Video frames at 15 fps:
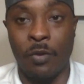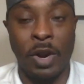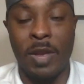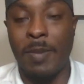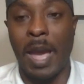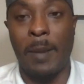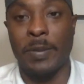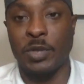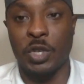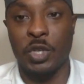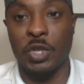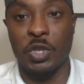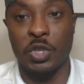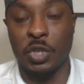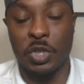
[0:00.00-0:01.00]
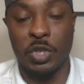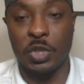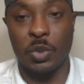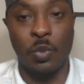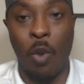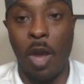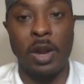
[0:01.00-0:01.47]
running back position is
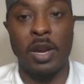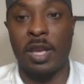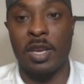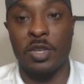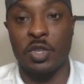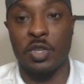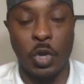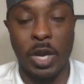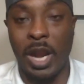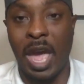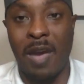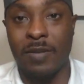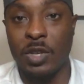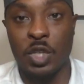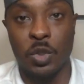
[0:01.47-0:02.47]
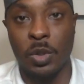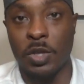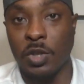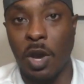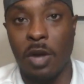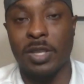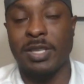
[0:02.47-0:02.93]
just what it is. You're going to have
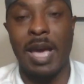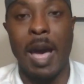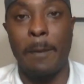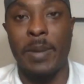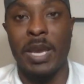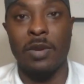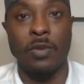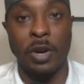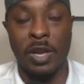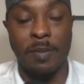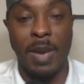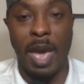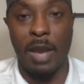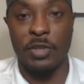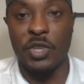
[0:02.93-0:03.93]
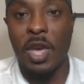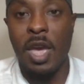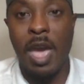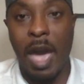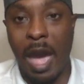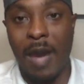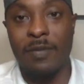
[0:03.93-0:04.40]
injuries. All the top paid running backs
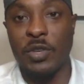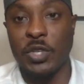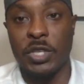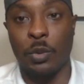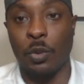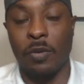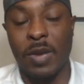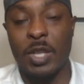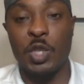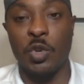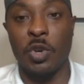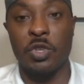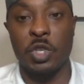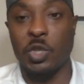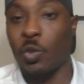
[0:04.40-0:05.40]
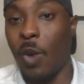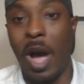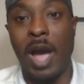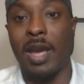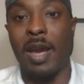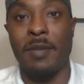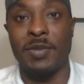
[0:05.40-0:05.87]
have these sort of injuries. It's
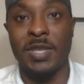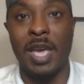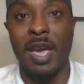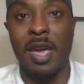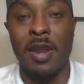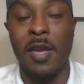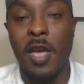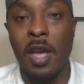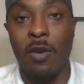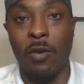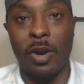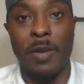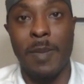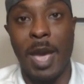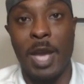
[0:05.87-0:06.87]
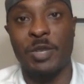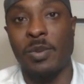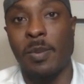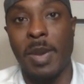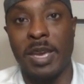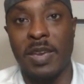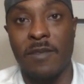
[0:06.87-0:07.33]
why I've said running backs should
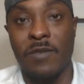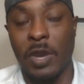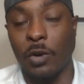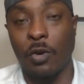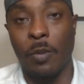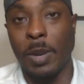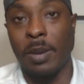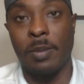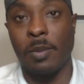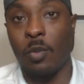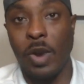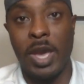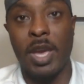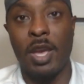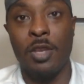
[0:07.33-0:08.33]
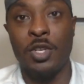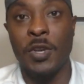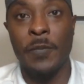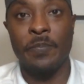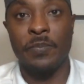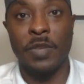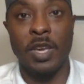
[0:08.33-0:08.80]
be making federal minimum wage
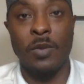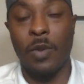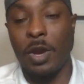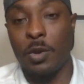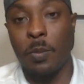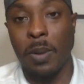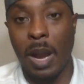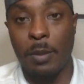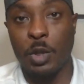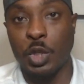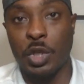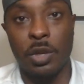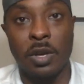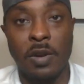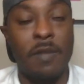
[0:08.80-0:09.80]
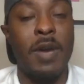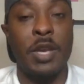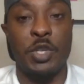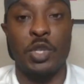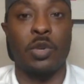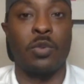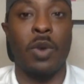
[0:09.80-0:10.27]
and why you probably shouldn't
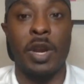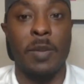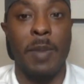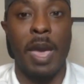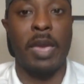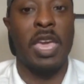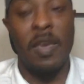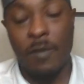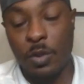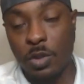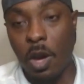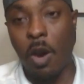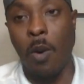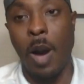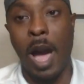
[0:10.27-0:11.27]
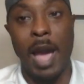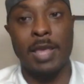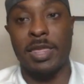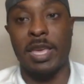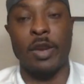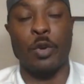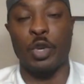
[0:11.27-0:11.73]
invest in a running back, even though I
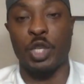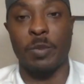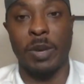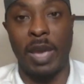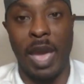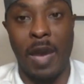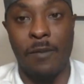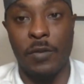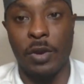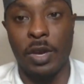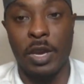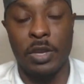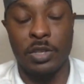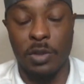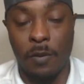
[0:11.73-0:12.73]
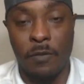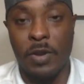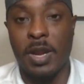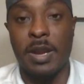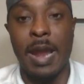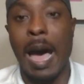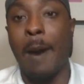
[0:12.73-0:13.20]
think Christian McCaffrey is a
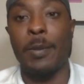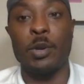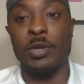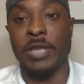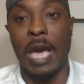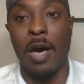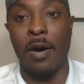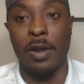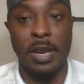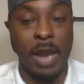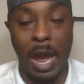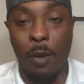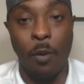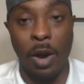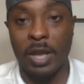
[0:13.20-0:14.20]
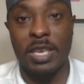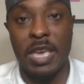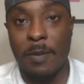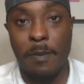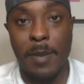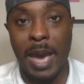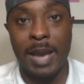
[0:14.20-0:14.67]
phenomenal talent and I want to
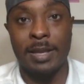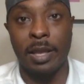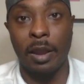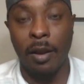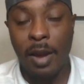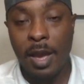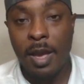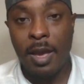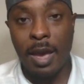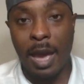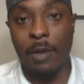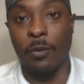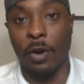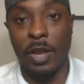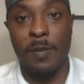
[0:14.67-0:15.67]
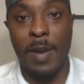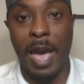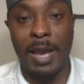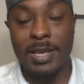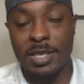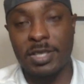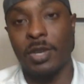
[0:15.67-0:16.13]
keep him back there at running
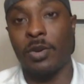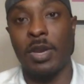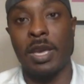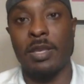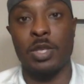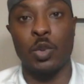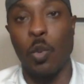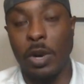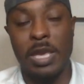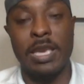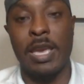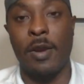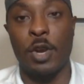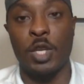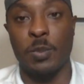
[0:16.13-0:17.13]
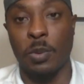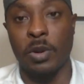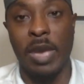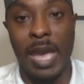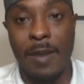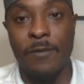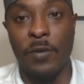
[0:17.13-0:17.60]
back and still get 20 carries per
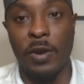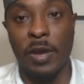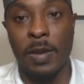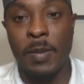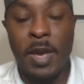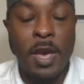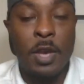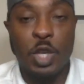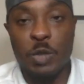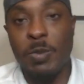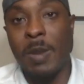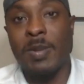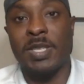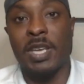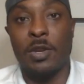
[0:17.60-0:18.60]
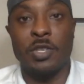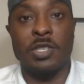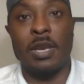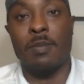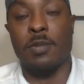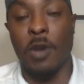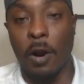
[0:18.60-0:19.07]
game for him. Just maybe tell
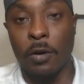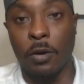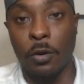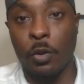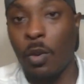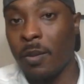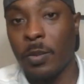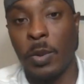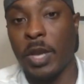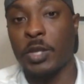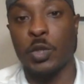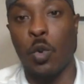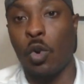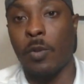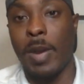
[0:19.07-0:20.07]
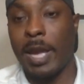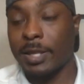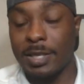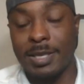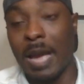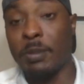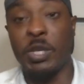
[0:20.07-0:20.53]
Sam Darnold, whoever playing his quarterback,
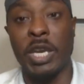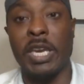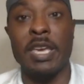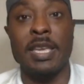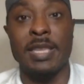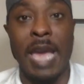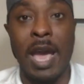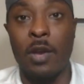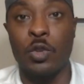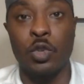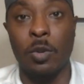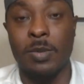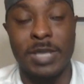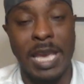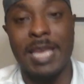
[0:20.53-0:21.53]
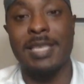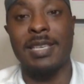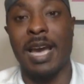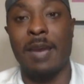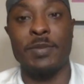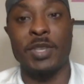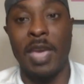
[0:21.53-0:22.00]
to stop checking it down to him 10
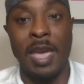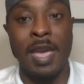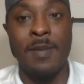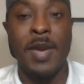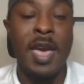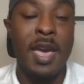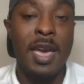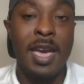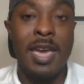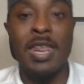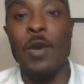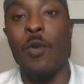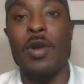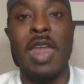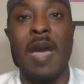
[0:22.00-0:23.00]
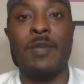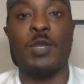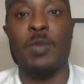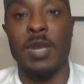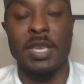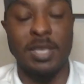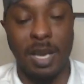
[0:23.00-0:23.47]
times a game and he wouldn't have
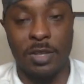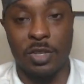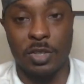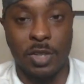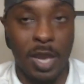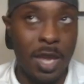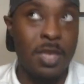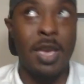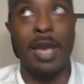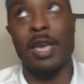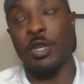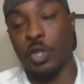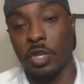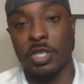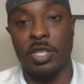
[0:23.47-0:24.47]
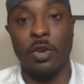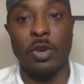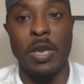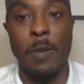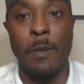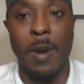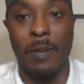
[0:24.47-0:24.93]
as many touches. And I guess you could still
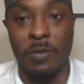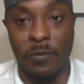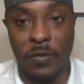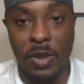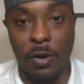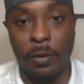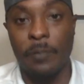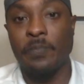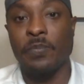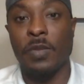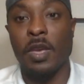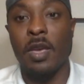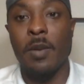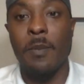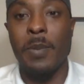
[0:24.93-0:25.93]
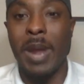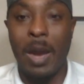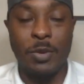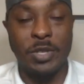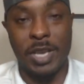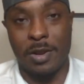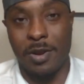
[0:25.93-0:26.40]
keep him off the field. But I
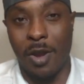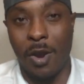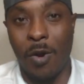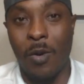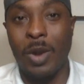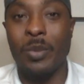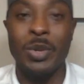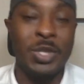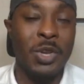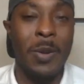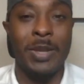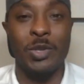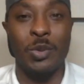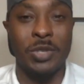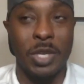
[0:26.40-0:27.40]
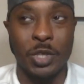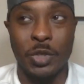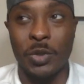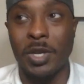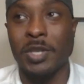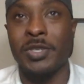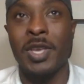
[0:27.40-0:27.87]
would say no. And let's go back to his
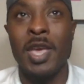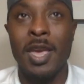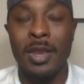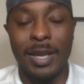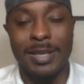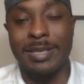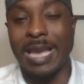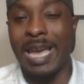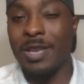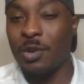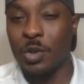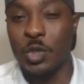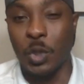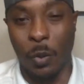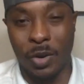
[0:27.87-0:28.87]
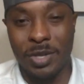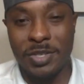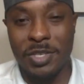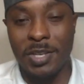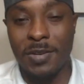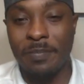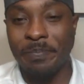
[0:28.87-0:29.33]
injuries. Like, Daniel
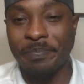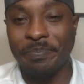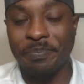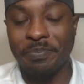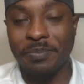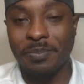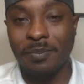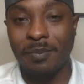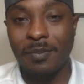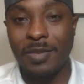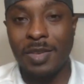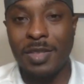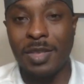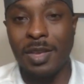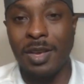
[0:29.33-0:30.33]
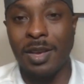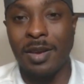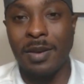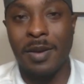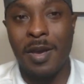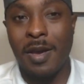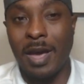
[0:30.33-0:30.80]
Sorensen,
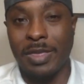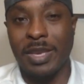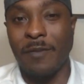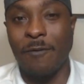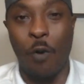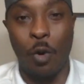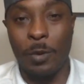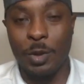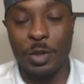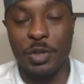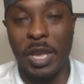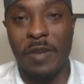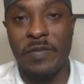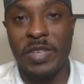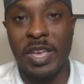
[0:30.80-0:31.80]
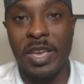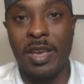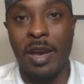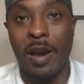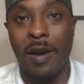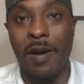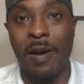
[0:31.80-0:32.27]
the, I think, former safety
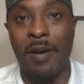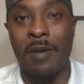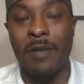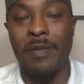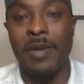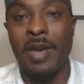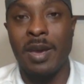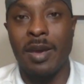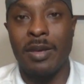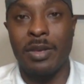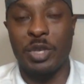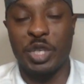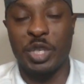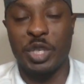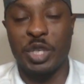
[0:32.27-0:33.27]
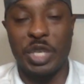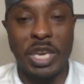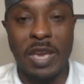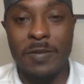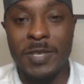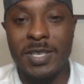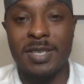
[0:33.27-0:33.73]
of the
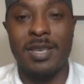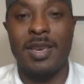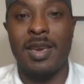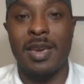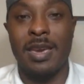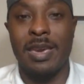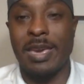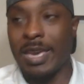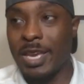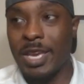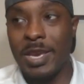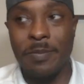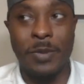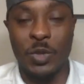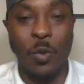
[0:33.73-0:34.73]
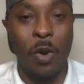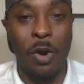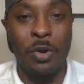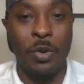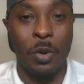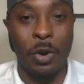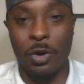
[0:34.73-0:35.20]
Chiefs, he is the one
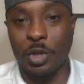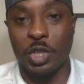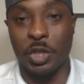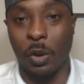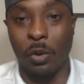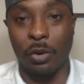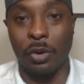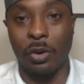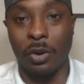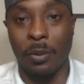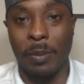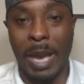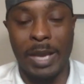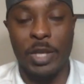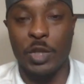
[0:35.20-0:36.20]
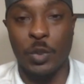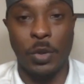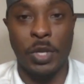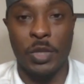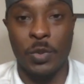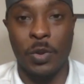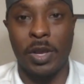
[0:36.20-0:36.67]
who hurt his shoulder back in
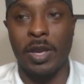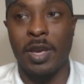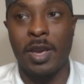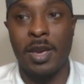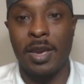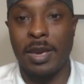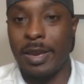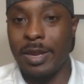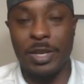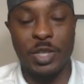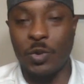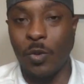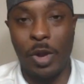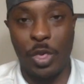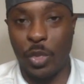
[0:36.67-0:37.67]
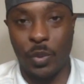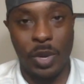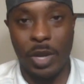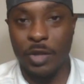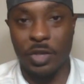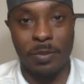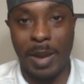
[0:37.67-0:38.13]
2020. He doesn't weigh
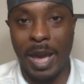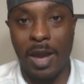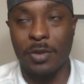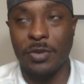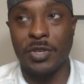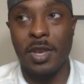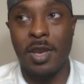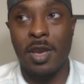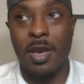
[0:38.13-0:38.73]
300 pounds.